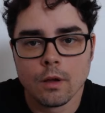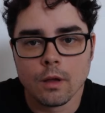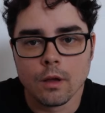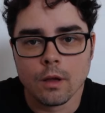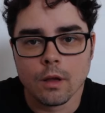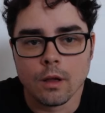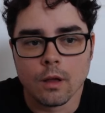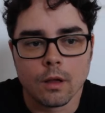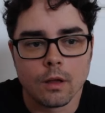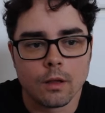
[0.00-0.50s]

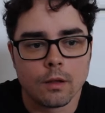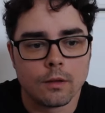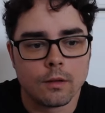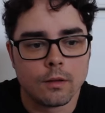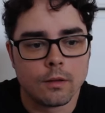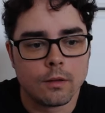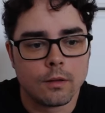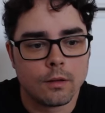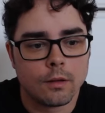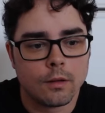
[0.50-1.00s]

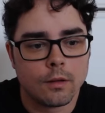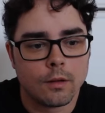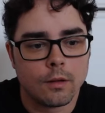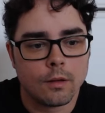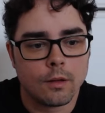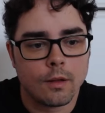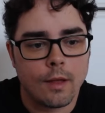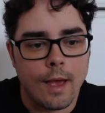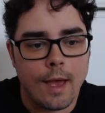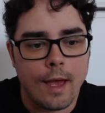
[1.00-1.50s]
And
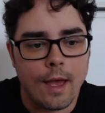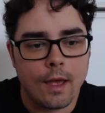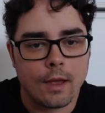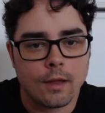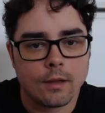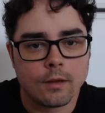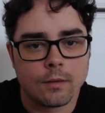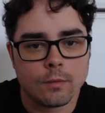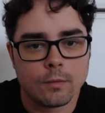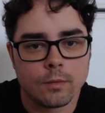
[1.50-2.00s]

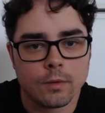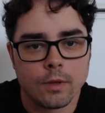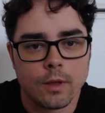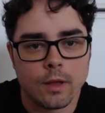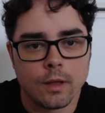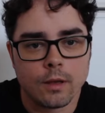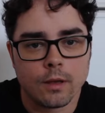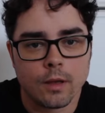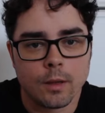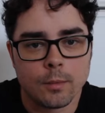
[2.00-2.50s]
add will
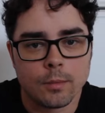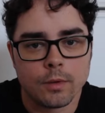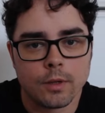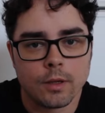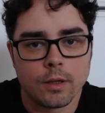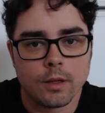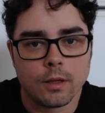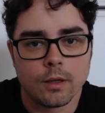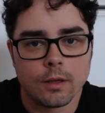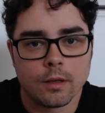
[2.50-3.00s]
end up
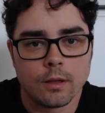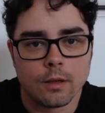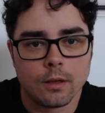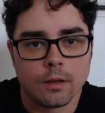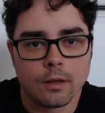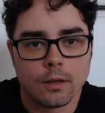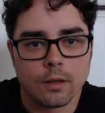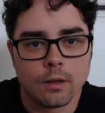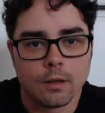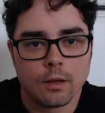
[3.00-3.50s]

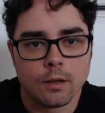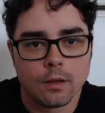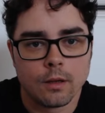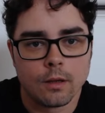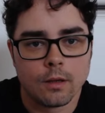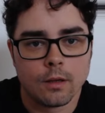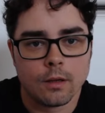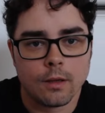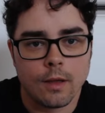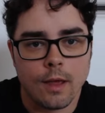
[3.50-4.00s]
in
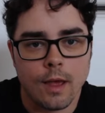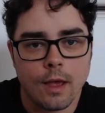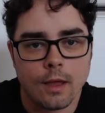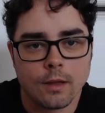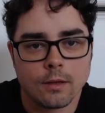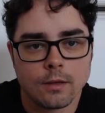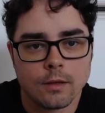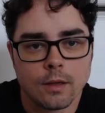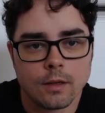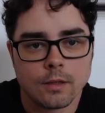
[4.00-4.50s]

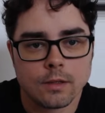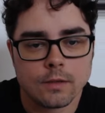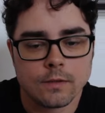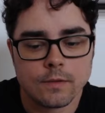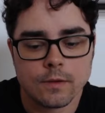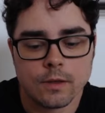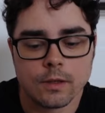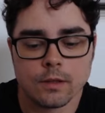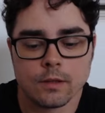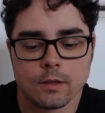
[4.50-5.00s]

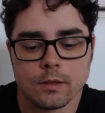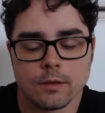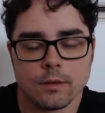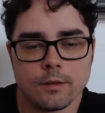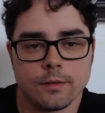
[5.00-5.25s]
add.svelte.